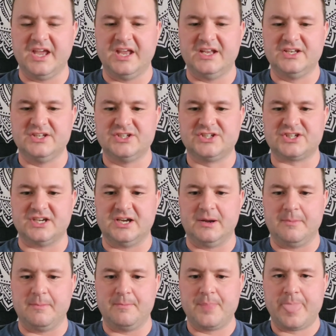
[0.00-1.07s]
And
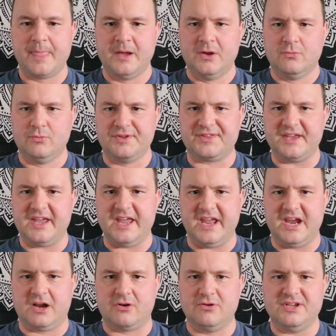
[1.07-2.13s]
um, with
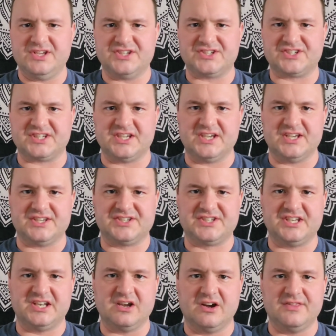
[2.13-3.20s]
Aries uh,
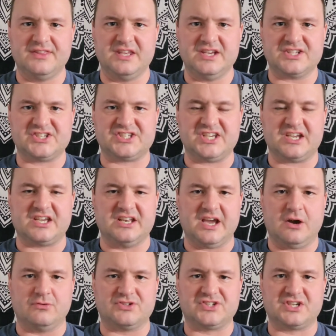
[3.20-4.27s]
sitting on the uh,
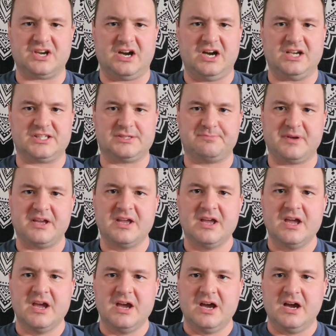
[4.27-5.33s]
second house cusp.
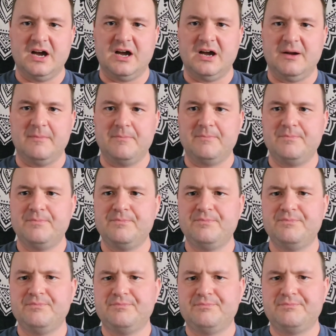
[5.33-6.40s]
Um,
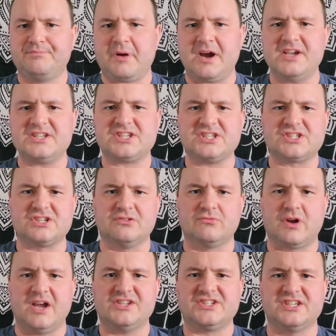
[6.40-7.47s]
Pisces are
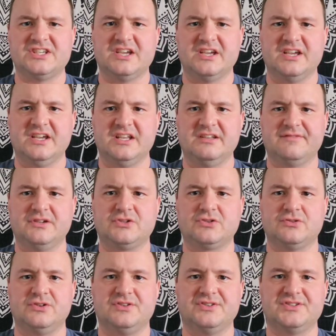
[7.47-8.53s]
rising uh,
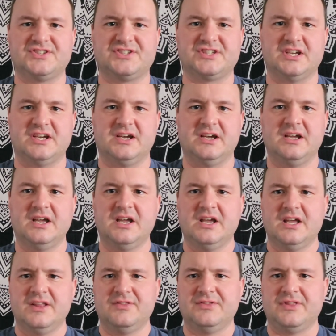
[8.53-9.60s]
individuals. Uh,